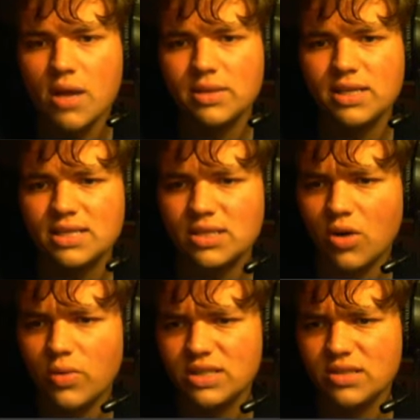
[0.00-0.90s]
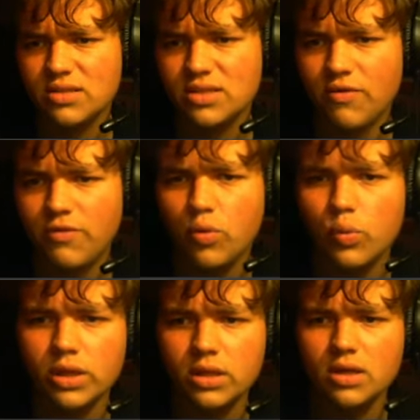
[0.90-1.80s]
but this is already a tougher
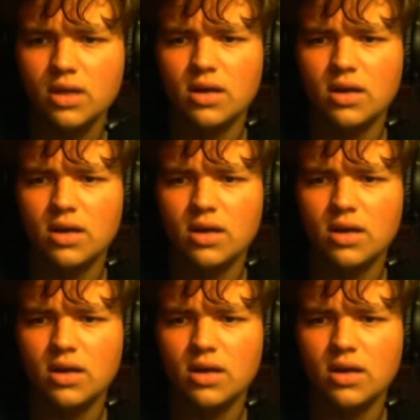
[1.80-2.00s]
win